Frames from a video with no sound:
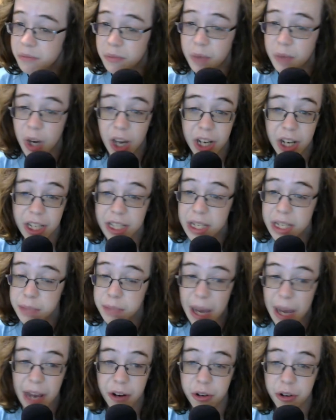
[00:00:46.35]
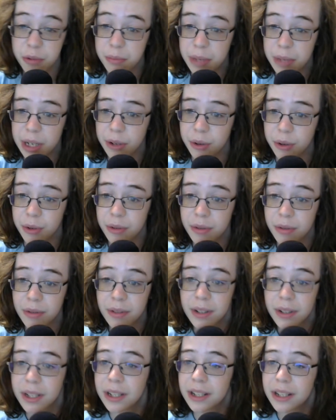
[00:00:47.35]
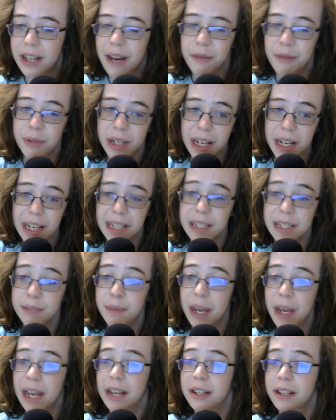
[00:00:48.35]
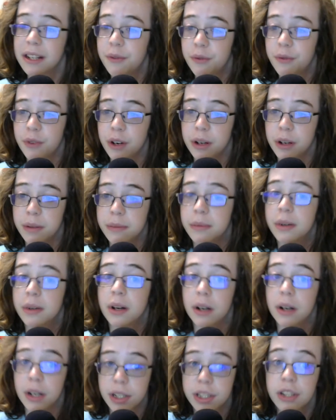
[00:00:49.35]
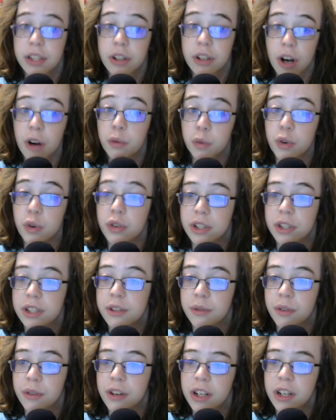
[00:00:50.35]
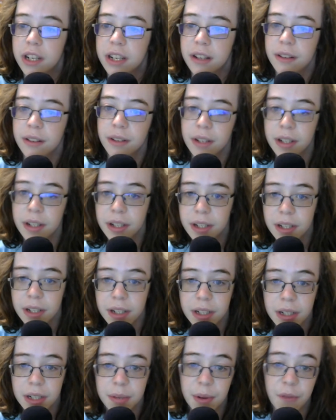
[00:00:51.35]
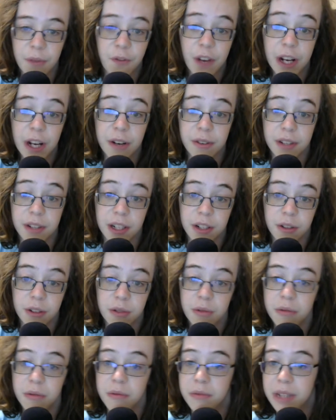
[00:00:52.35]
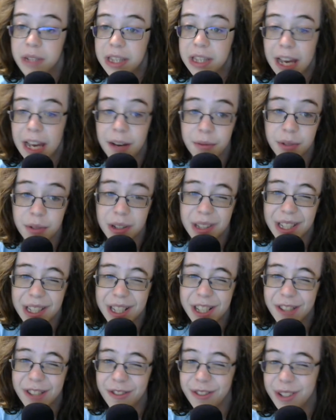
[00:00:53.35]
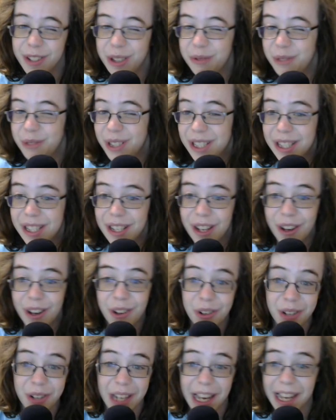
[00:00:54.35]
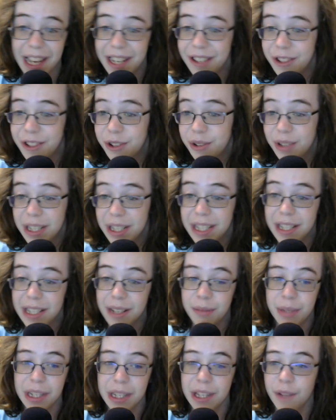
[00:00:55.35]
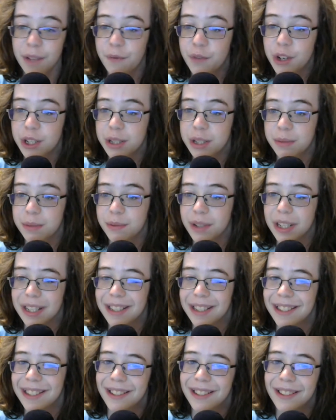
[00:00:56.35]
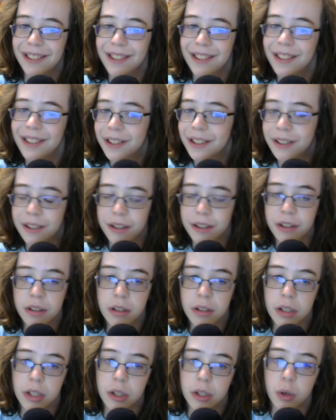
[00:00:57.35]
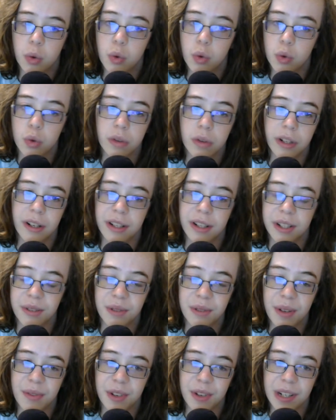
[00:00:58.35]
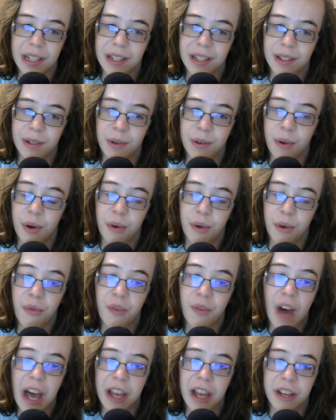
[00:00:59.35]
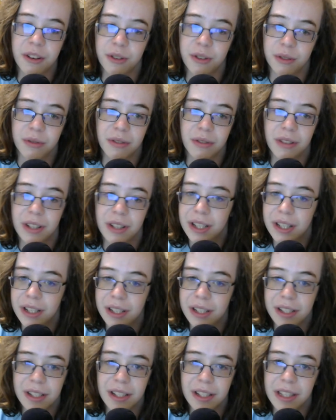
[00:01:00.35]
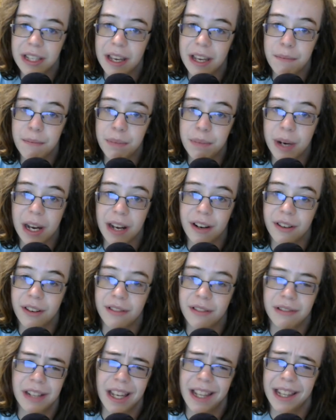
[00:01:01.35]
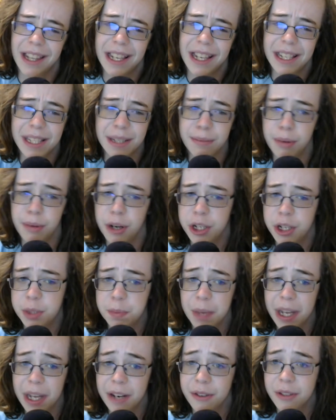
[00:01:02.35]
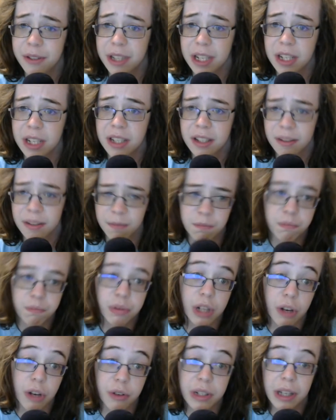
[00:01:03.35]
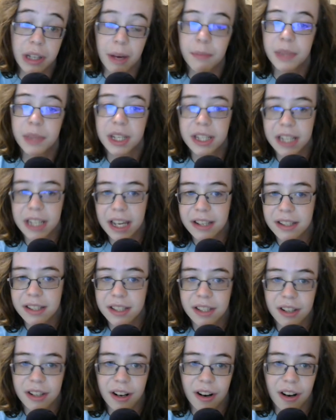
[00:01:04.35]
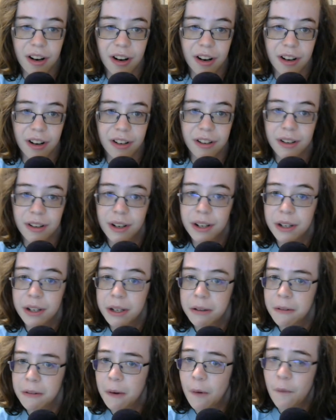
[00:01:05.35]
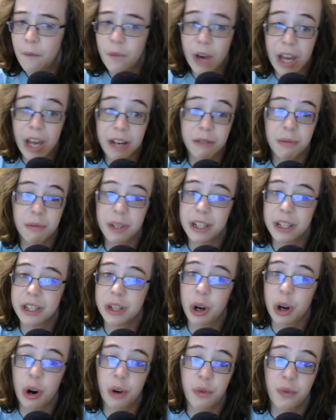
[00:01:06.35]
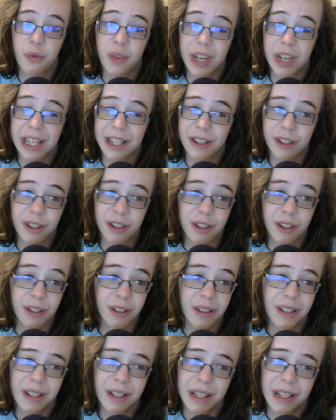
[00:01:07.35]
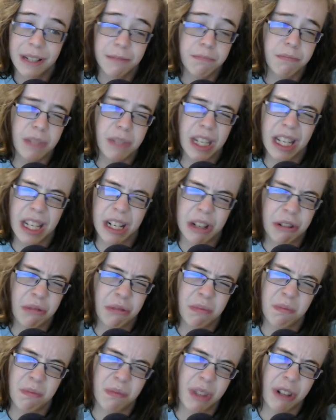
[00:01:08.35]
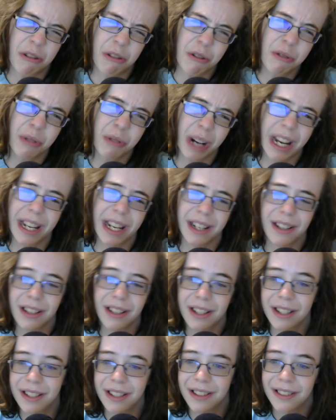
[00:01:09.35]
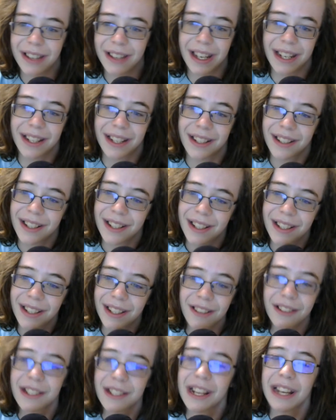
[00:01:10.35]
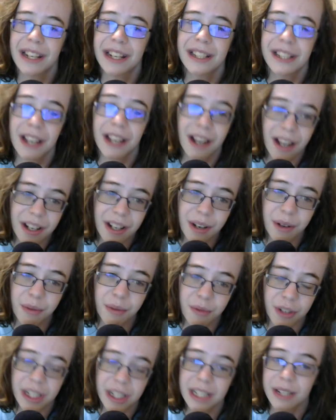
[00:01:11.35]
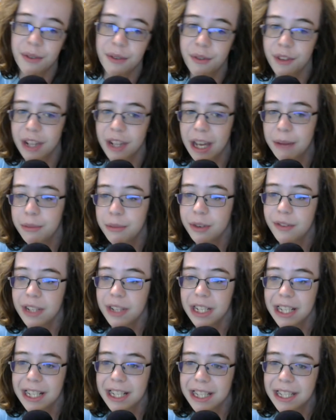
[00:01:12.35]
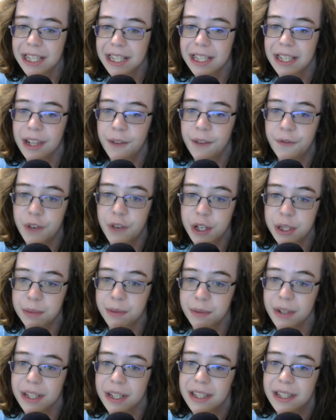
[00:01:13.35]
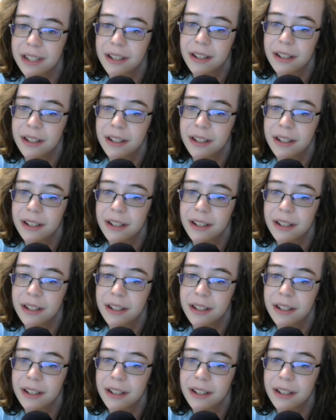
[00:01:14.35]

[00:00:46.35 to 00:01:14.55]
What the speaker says: uninspired middle. Not what I expect from a Star Wars story. To be fair, though, with that one, the story wasn't all that intriguing to me in the first place. Cool, they're delivering a file to the Empire. Yeah, that's much better than blowing up the Death Star, fighting with Darth Vader. You know, great. Like, there's not a ton of reason for that movie to exist in the first place.